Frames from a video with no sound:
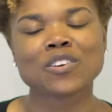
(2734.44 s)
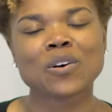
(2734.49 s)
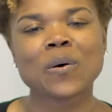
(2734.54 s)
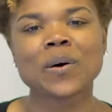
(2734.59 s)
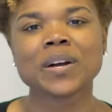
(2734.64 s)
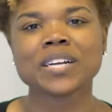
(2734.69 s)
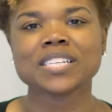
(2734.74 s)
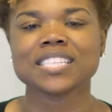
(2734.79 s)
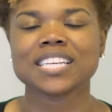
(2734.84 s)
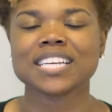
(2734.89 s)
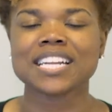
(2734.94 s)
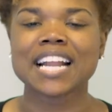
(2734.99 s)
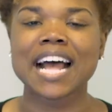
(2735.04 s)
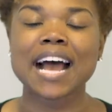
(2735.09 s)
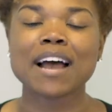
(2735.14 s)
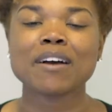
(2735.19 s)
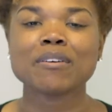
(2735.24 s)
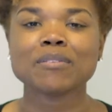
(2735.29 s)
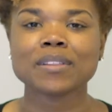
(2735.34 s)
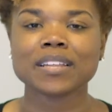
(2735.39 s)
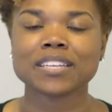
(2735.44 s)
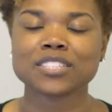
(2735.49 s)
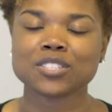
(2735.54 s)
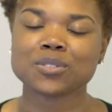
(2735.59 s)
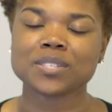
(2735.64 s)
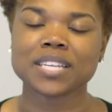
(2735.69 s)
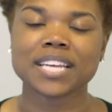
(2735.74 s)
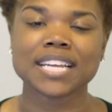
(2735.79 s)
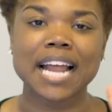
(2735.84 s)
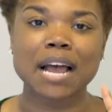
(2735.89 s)
Of course, and
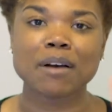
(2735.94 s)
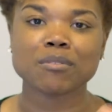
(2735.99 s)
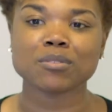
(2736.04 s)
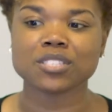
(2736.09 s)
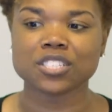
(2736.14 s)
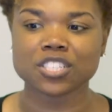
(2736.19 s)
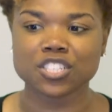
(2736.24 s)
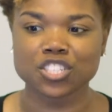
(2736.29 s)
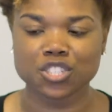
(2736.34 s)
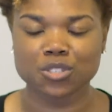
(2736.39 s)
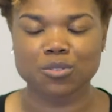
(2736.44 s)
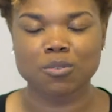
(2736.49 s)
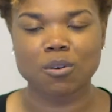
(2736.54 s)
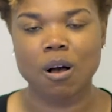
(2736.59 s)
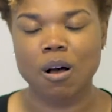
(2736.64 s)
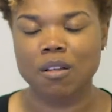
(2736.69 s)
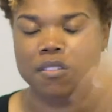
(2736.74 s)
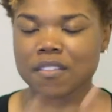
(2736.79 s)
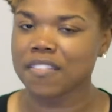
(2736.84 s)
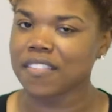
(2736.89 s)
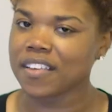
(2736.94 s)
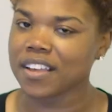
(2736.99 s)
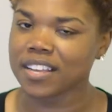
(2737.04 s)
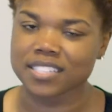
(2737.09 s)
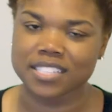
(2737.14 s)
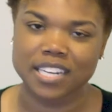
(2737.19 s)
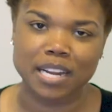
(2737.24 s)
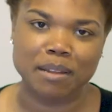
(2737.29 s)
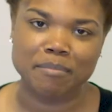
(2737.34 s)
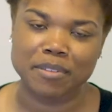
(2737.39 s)
Suzanne, I will send you all the things
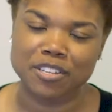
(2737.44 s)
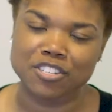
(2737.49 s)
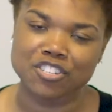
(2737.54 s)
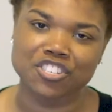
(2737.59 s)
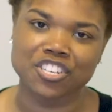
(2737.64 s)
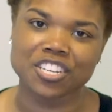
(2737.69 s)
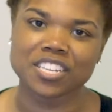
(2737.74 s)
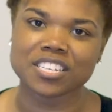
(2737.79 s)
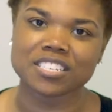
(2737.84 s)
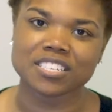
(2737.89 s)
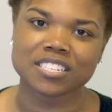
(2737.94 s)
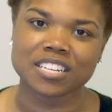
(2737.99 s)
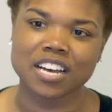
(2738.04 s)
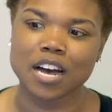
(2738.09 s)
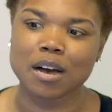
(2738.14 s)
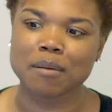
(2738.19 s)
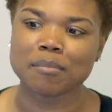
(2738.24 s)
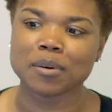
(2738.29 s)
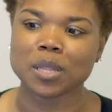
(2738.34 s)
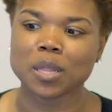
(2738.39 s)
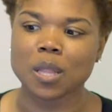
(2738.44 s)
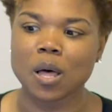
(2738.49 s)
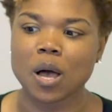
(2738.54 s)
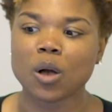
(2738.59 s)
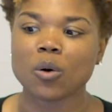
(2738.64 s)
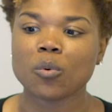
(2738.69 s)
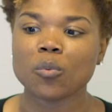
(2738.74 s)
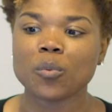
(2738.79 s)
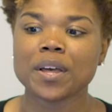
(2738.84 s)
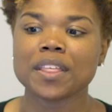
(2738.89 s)
that I mentioned
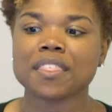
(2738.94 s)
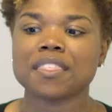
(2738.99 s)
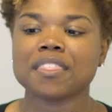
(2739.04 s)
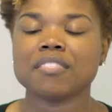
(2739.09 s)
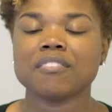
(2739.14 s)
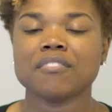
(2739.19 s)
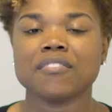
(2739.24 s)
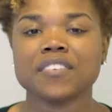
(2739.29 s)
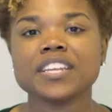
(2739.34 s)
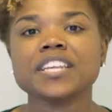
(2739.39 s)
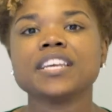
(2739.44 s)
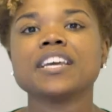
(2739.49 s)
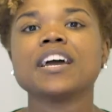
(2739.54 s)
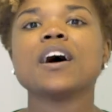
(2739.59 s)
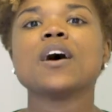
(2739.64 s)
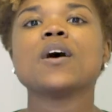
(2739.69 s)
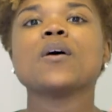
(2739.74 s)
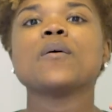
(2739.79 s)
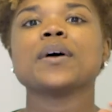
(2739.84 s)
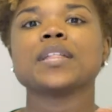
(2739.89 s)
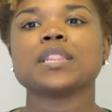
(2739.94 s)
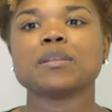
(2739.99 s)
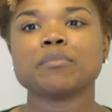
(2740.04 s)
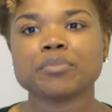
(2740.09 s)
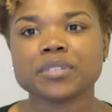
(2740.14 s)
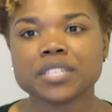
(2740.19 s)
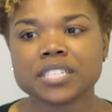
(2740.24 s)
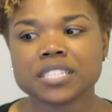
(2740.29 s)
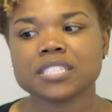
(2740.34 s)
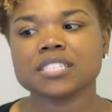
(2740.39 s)
along with the video and the
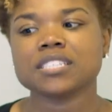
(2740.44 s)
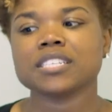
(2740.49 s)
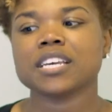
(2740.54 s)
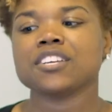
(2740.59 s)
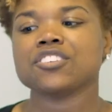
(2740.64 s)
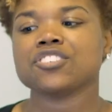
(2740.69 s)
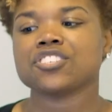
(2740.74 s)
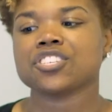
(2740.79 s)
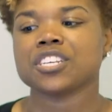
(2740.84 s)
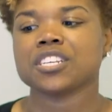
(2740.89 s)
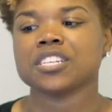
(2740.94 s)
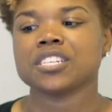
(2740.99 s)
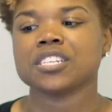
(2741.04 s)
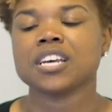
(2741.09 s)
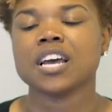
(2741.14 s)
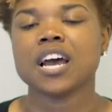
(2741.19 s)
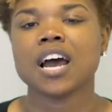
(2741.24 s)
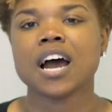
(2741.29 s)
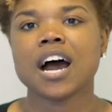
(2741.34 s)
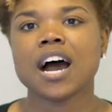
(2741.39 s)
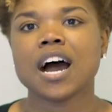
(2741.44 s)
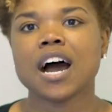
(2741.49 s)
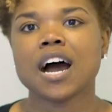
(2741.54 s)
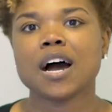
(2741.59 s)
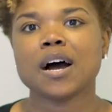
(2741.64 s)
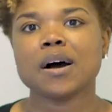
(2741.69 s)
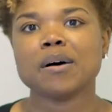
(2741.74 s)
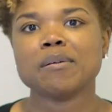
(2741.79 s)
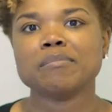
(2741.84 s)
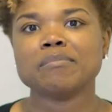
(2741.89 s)
presentation,
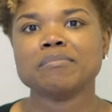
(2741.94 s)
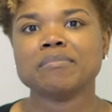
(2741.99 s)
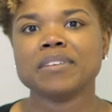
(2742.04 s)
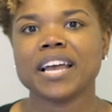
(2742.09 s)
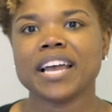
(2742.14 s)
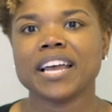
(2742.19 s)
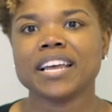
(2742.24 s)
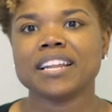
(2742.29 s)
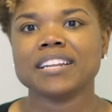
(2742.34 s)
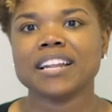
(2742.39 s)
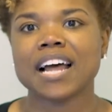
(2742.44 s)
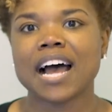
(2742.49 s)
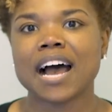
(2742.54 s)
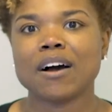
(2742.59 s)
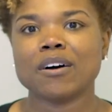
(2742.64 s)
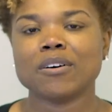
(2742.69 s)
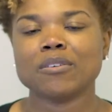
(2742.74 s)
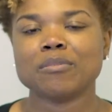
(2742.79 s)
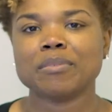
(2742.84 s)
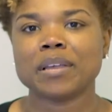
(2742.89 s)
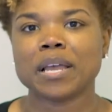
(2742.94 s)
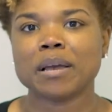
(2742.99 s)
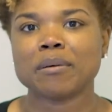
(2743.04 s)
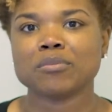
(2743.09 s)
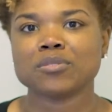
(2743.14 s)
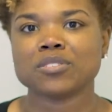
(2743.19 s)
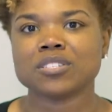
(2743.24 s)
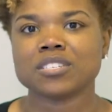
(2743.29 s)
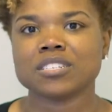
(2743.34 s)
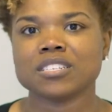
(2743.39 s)
and I'll be
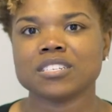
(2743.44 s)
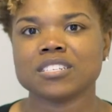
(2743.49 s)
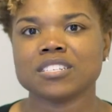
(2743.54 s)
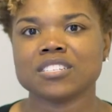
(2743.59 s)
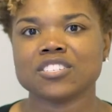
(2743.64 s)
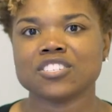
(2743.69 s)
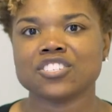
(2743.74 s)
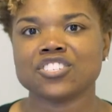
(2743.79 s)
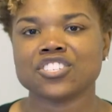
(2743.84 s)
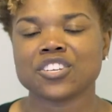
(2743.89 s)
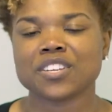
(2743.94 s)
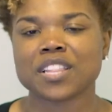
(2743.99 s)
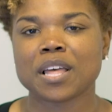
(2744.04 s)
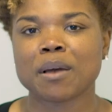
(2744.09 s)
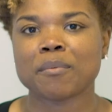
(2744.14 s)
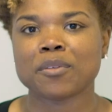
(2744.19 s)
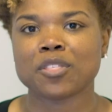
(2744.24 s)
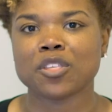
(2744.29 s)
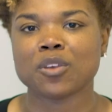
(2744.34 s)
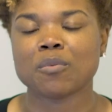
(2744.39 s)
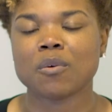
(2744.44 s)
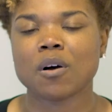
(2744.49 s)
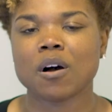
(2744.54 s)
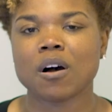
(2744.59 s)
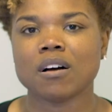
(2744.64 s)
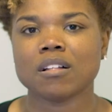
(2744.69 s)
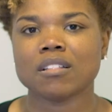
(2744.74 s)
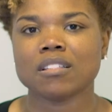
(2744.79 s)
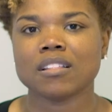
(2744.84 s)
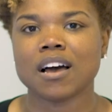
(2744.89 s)
able to share that with you
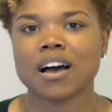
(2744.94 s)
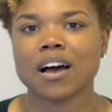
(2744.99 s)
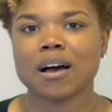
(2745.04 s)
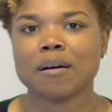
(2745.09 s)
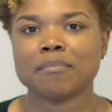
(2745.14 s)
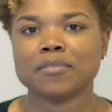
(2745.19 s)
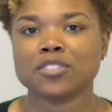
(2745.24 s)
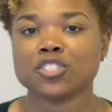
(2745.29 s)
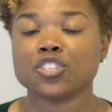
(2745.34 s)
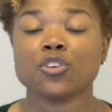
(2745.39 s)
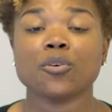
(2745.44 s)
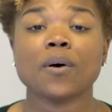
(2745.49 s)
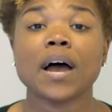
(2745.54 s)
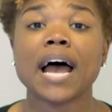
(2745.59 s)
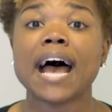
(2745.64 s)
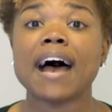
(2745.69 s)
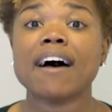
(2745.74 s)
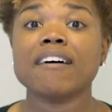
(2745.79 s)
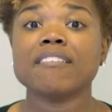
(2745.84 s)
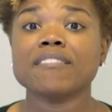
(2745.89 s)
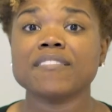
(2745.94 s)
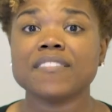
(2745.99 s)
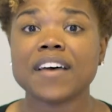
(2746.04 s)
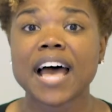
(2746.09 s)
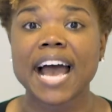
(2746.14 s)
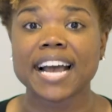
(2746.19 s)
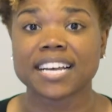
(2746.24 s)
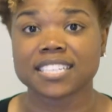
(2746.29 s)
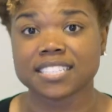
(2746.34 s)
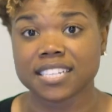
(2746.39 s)
all. So you'll have
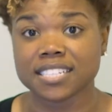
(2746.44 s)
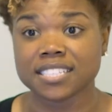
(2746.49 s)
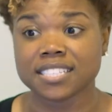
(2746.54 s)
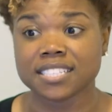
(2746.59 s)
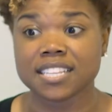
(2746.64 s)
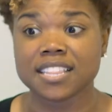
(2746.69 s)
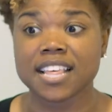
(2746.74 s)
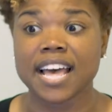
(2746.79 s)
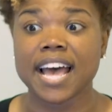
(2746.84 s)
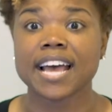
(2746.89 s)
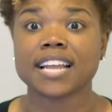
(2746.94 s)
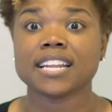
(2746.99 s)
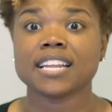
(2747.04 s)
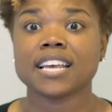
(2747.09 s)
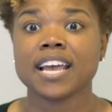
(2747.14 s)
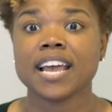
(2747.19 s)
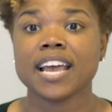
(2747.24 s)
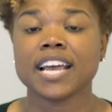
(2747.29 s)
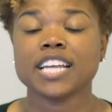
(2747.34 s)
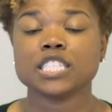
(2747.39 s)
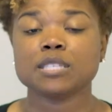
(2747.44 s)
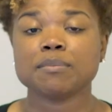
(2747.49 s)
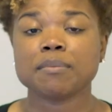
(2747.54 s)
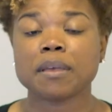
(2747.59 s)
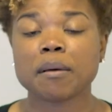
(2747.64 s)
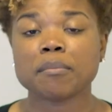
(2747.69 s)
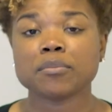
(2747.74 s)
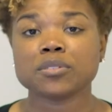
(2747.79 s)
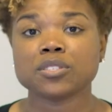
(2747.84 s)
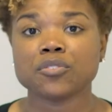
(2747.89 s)
access to that and to be
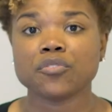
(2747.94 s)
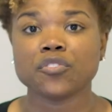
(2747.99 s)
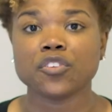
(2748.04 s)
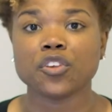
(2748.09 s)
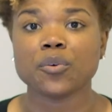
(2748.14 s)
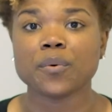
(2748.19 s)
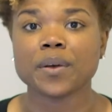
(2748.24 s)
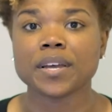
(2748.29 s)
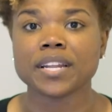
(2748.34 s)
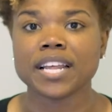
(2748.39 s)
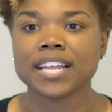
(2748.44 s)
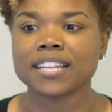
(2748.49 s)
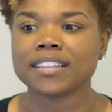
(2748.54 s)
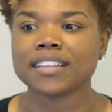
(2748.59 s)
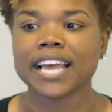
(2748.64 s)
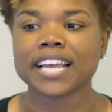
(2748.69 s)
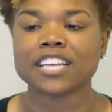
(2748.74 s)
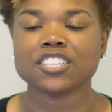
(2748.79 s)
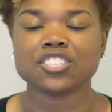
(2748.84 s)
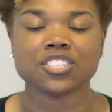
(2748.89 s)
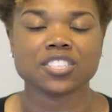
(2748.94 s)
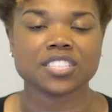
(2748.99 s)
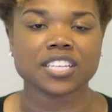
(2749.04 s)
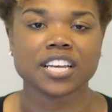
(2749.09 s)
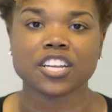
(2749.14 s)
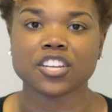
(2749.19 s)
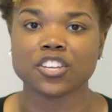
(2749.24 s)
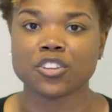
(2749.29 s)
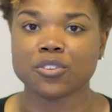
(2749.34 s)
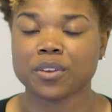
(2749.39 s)
able to view it. And like she
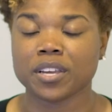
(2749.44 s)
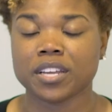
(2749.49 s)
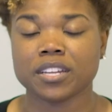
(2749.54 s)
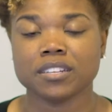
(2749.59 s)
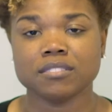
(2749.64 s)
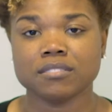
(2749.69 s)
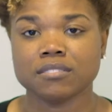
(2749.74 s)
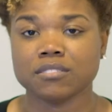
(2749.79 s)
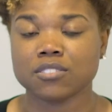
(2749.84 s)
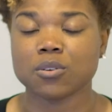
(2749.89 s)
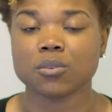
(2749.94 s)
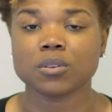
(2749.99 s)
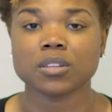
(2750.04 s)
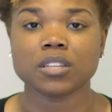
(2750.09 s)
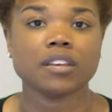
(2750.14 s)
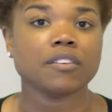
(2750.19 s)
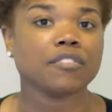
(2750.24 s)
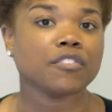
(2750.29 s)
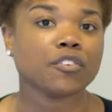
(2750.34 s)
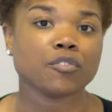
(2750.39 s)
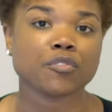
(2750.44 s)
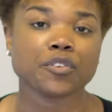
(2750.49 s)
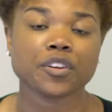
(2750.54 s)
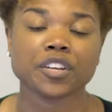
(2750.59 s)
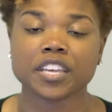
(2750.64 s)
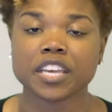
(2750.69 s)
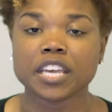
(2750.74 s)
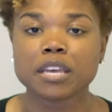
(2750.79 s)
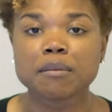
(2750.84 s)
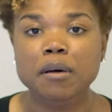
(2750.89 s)
said, you can totally feel free
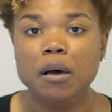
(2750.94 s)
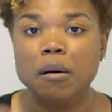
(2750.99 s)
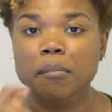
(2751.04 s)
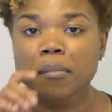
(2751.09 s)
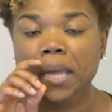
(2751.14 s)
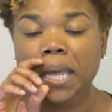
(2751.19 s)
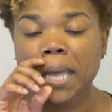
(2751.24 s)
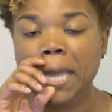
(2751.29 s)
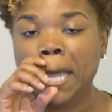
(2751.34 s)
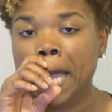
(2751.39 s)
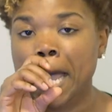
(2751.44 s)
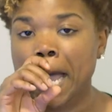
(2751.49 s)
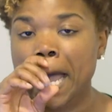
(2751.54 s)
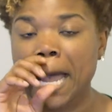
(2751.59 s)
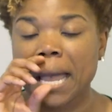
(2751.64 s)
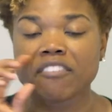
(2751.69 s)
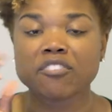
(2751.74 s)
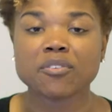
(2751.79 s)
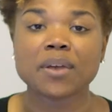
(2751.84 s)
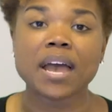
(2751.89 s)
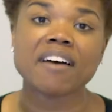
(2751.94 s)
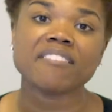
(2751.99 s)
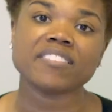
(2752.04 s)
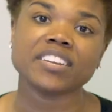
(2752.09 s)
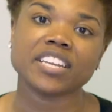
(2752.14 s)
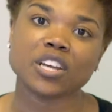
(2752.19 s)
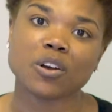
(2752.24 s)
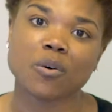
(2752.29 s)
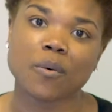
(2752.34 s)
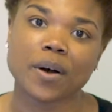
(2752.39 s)
to email me if you have
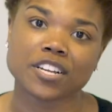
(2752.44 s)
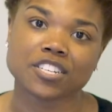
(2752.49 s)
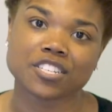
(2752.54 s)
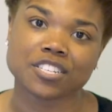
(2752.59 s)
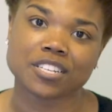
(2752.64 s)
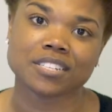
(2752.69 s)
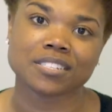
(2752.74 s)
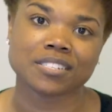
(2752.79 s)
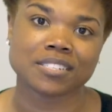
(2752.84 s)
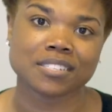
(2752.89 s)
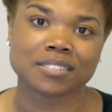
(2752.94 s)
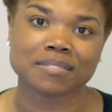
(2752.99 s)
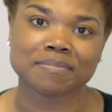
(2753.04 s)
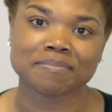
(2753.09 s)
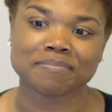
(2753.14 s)
any questions.